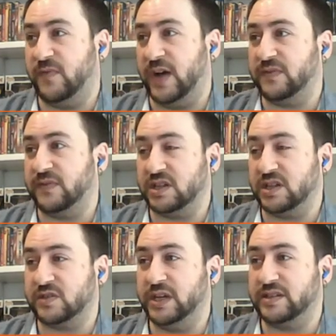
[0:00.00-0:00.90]

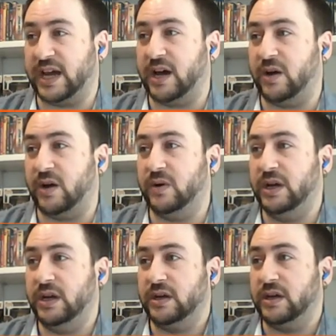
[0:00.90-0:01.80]
5-6 weeks out.
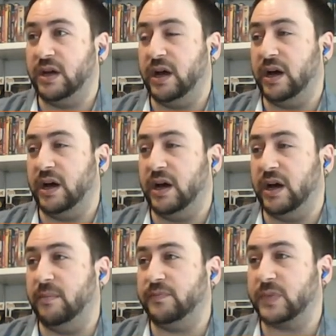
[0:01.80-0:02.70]

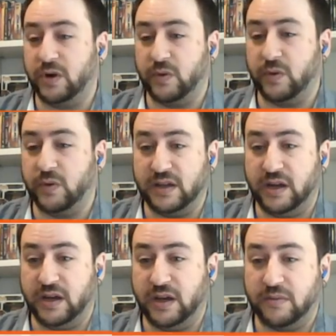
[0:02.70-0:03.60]
What are we
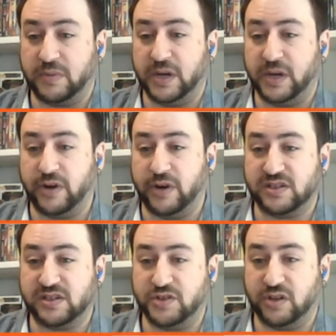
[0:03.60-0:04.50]
getting ready to
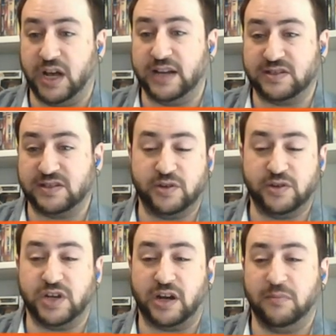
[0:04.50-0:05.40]
start July? So you're
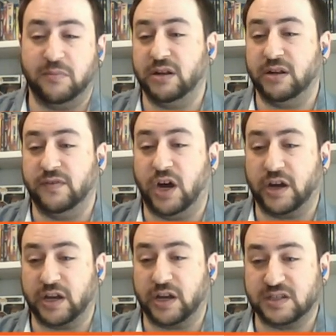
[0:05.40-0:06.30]
talking middle of
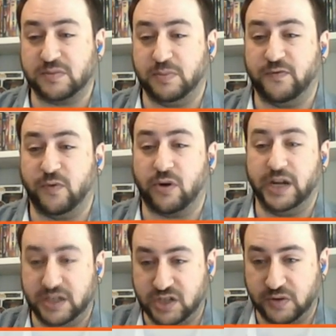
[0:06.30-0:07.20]
August before
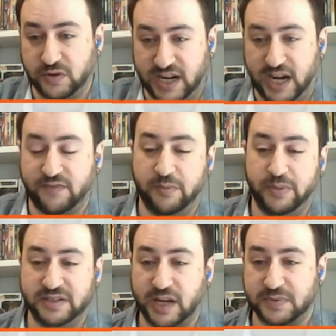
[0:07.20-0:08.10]
any shows that haven't
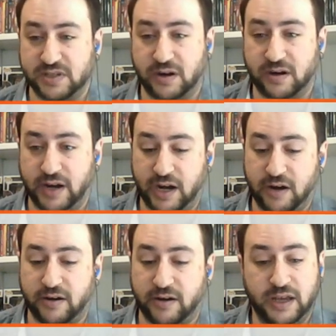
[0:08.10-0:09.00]
been taped start
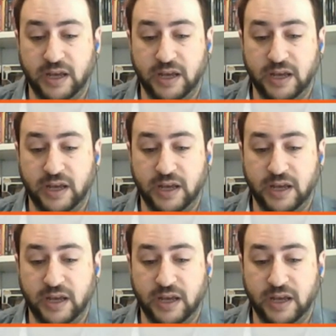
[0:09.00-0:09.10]
airing.